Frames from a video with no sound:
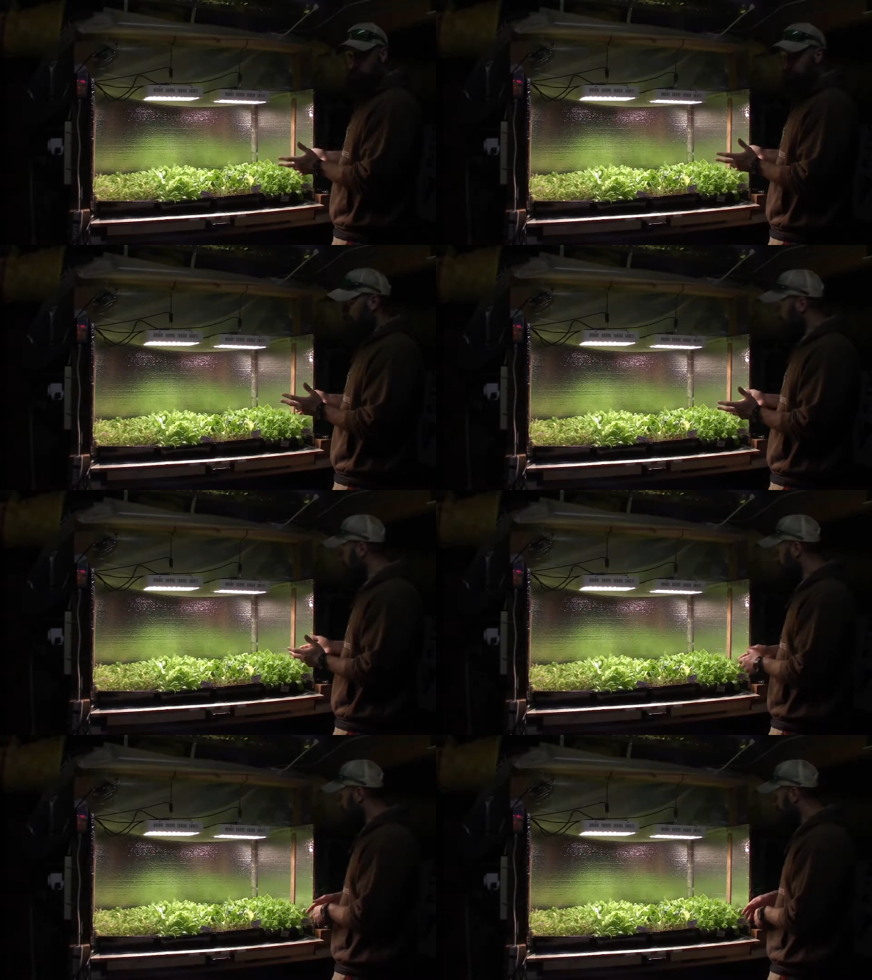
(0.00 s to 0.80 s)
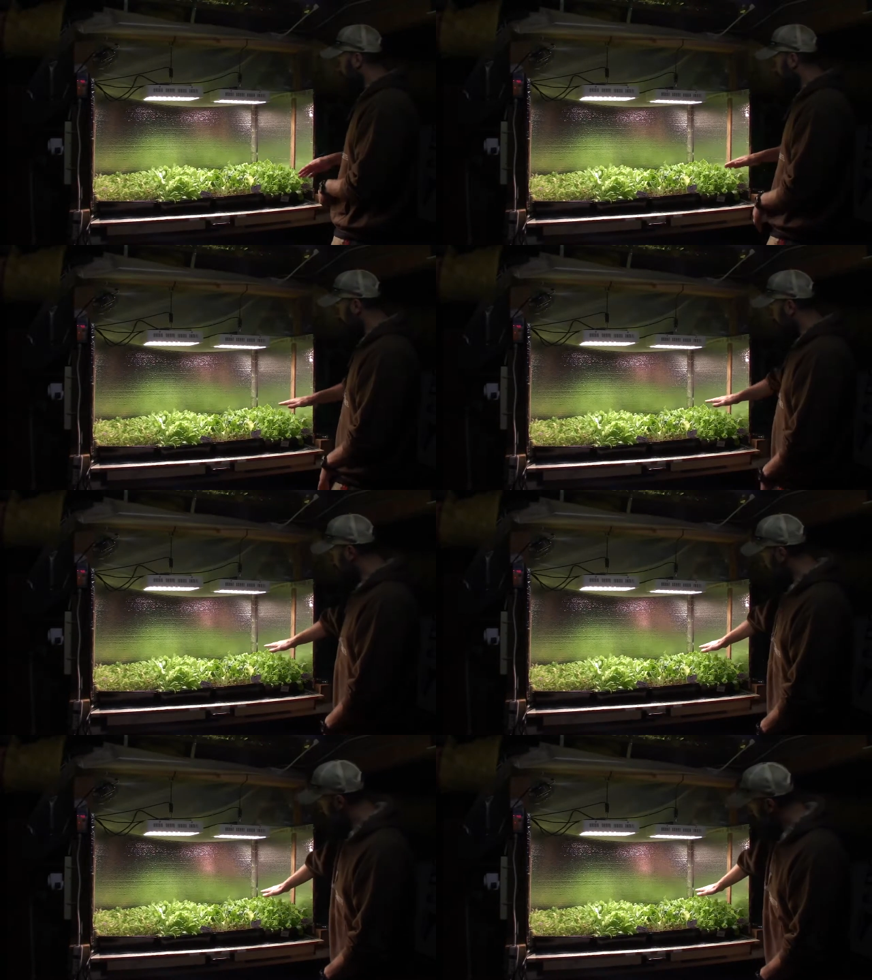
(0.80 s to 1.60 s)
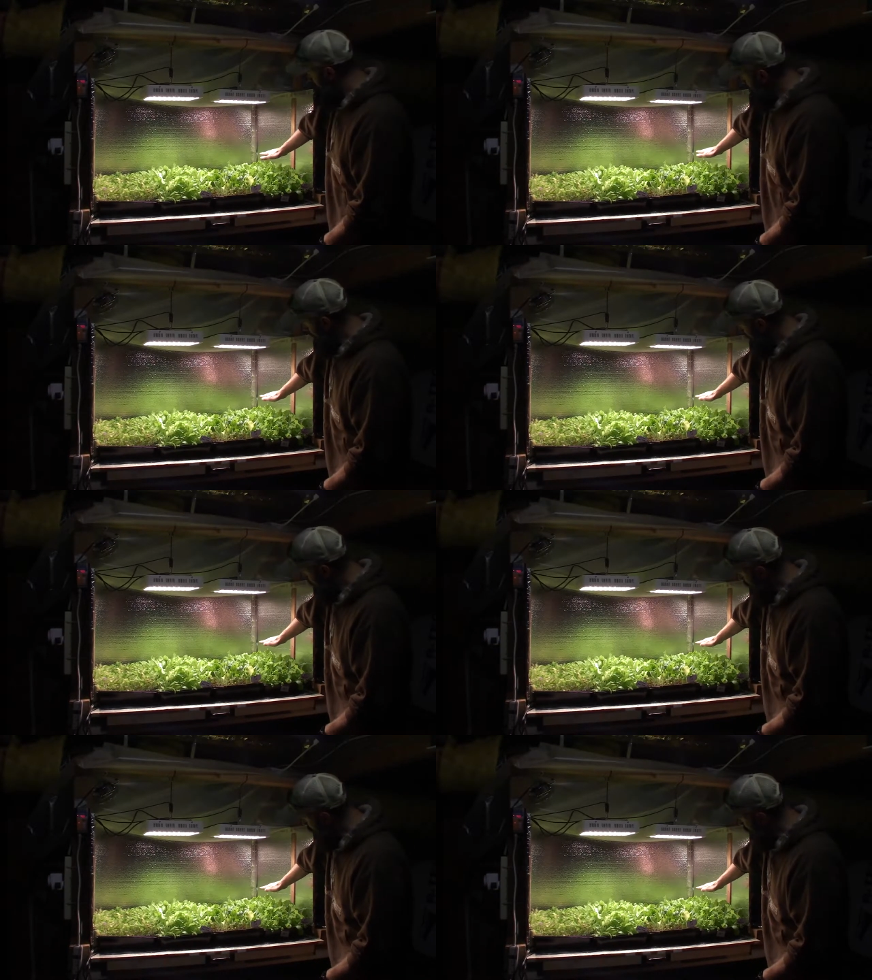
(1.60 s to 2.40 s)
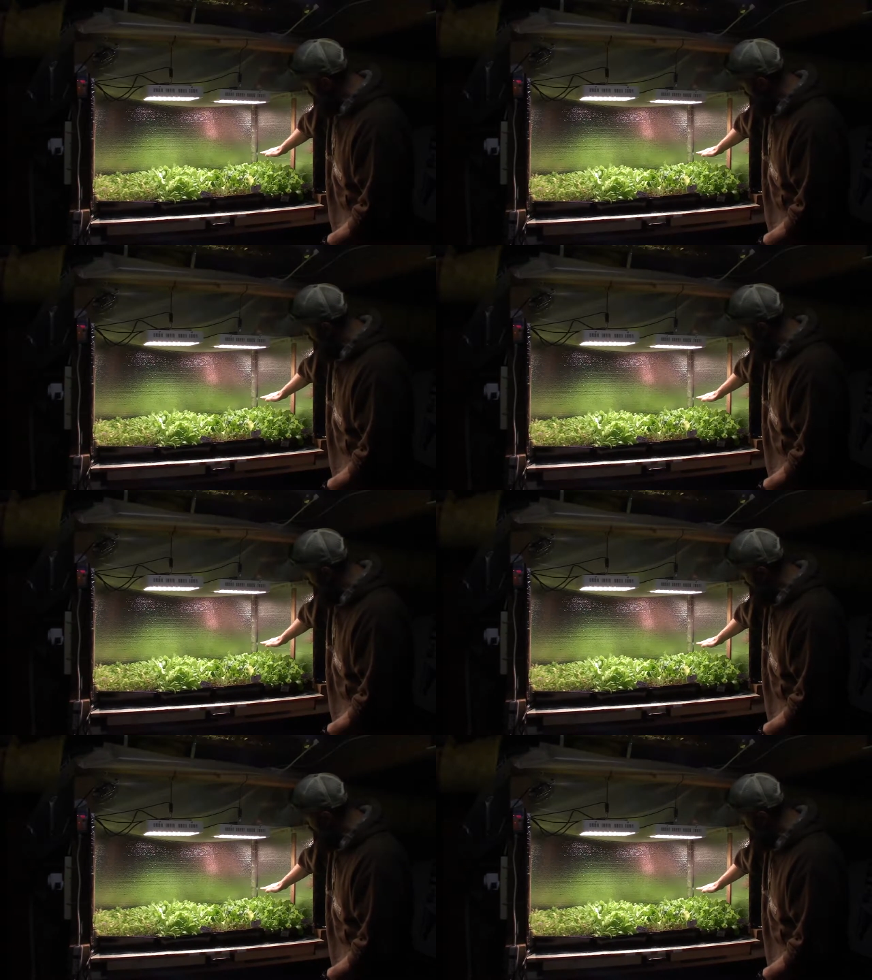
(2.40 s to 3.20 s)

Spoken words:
Nobody's mouth can be seen.